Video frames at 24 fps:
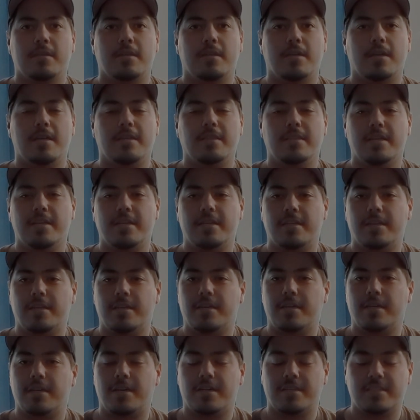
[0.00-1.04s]
And then
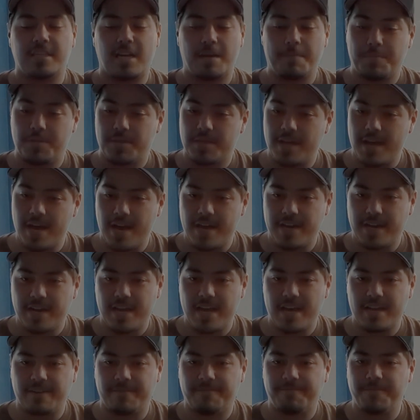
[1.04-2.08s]
on top of that, I
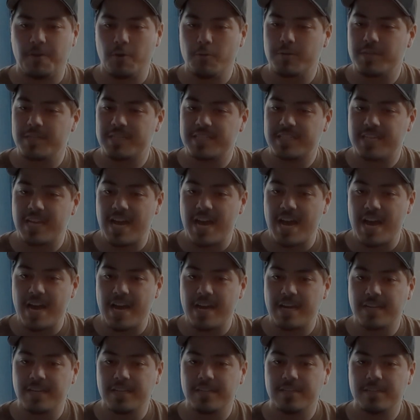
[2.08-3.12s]
had a focus
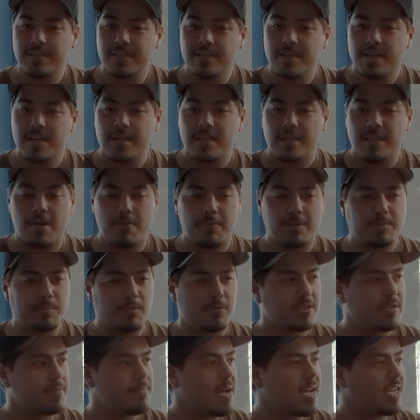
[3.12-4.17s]
tag that was
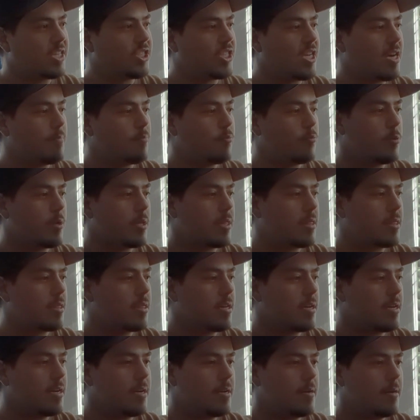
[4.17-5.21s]
supposed to match up with
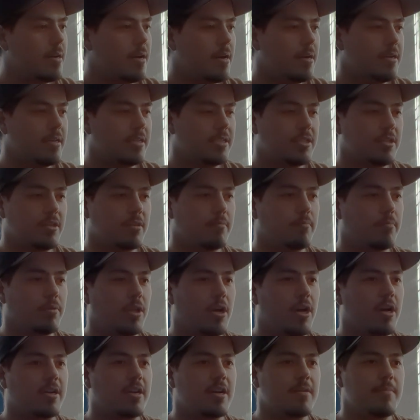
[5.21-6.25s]
a certain
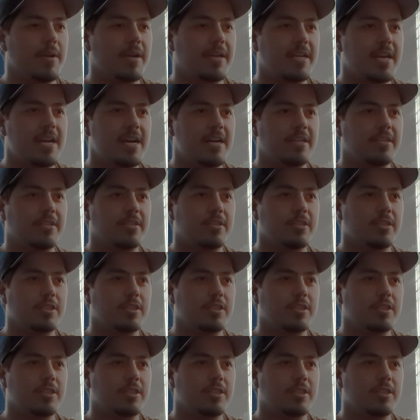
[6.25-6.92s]
block on my calendar.